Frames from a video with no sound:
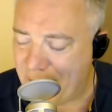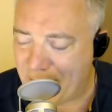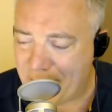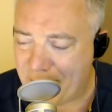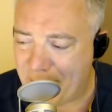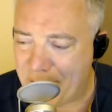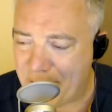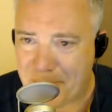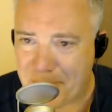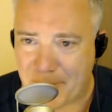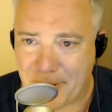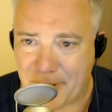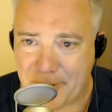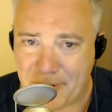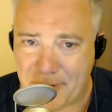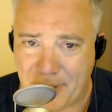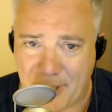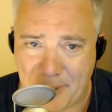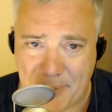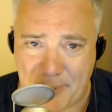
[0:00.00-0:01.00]
TechCrunch, one of those
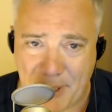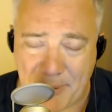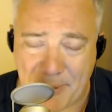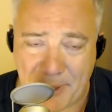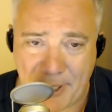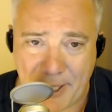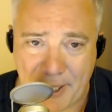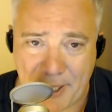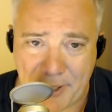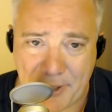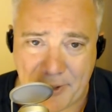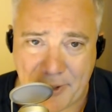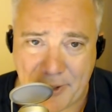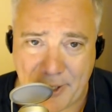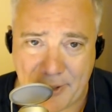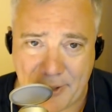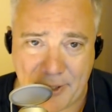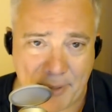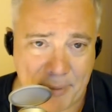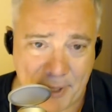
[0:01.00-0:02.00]
idiot publications,
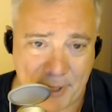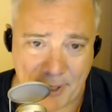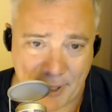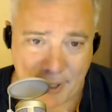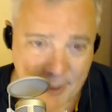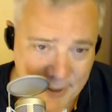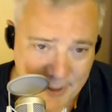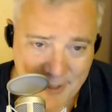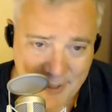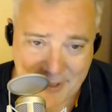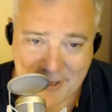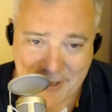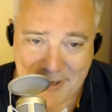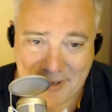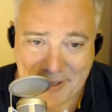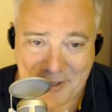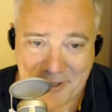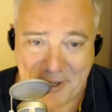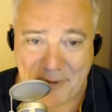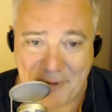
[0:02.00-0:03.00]
said something like
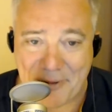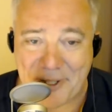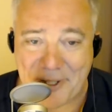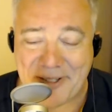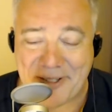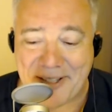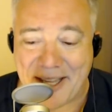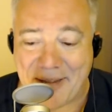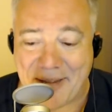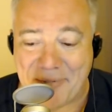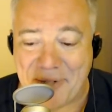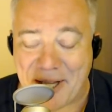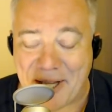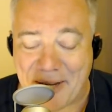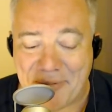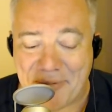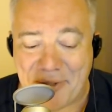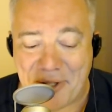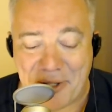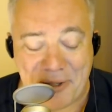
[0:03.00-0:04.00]
Surface
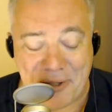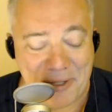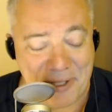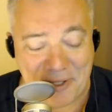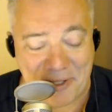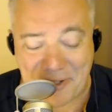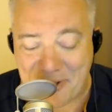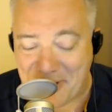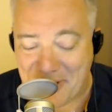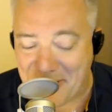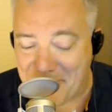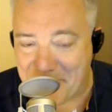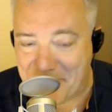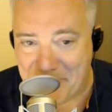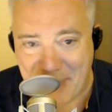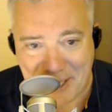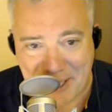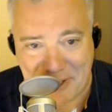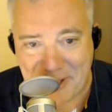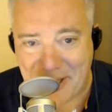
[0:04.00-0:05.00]
Laptop 2 is the
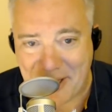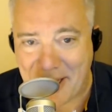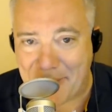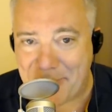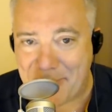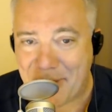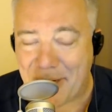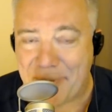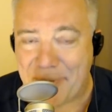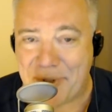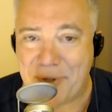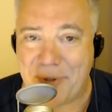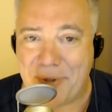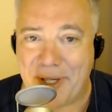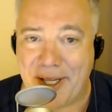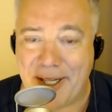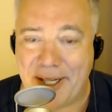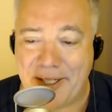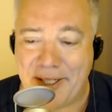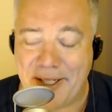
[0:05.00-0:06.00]
best laptop of
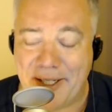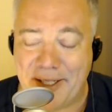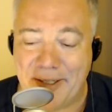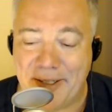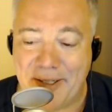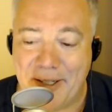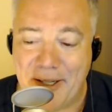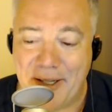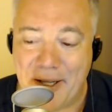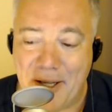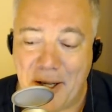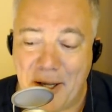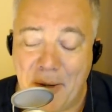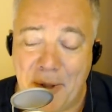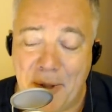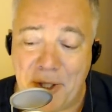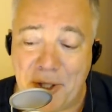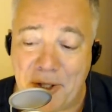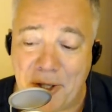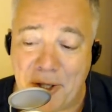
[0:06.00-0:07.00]
2018,
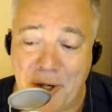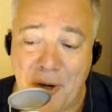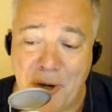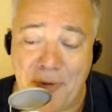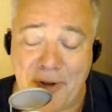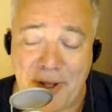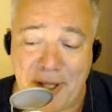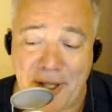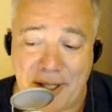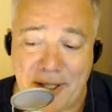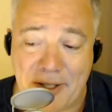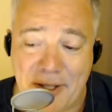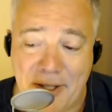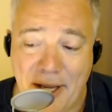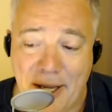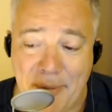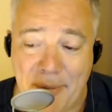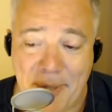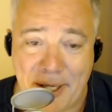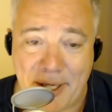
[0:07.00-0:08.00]
which is a goofy thing to
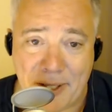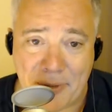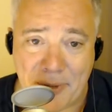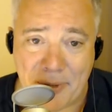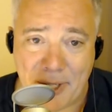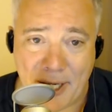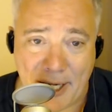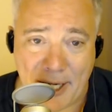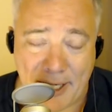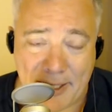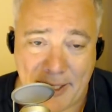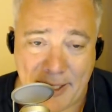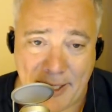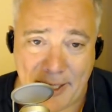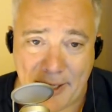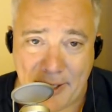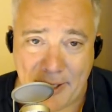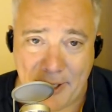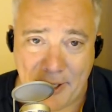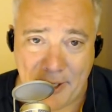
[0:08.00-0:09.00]
say because we're not at the
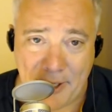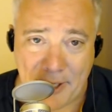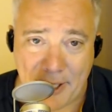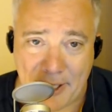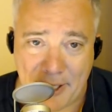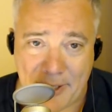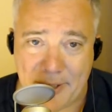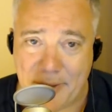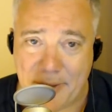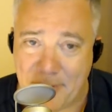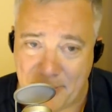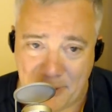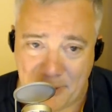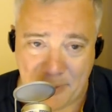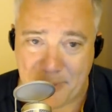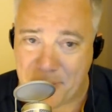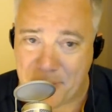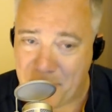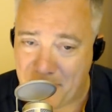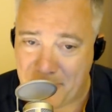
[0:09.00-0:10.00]
end of the year yet and there mm-hmm. are
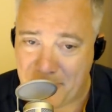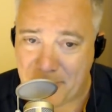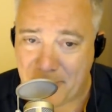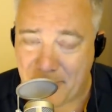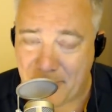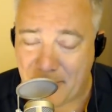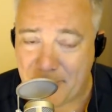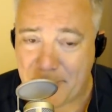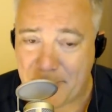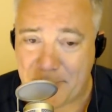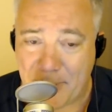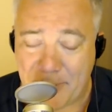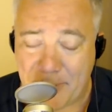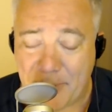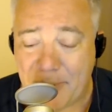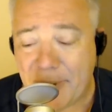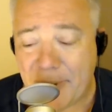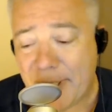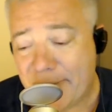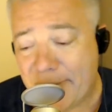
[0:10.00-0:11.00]
new machines to come and blah,
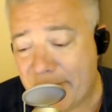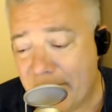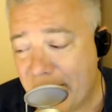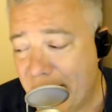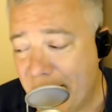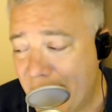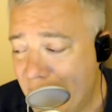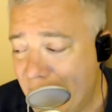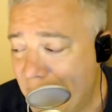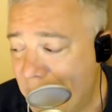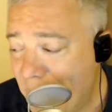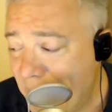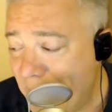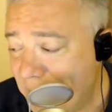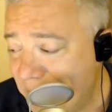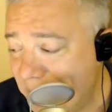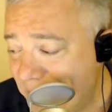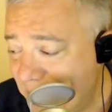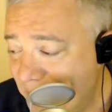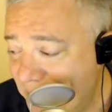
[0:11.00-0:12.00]
blah, whatever.
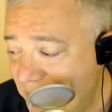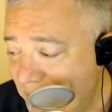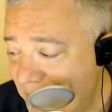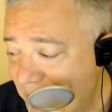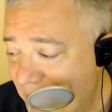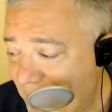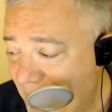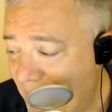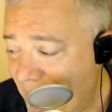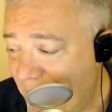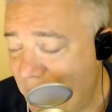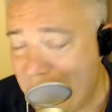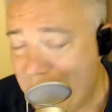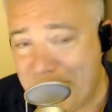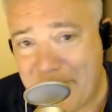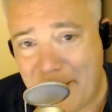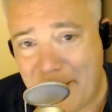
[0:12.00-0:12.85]
Well, you know,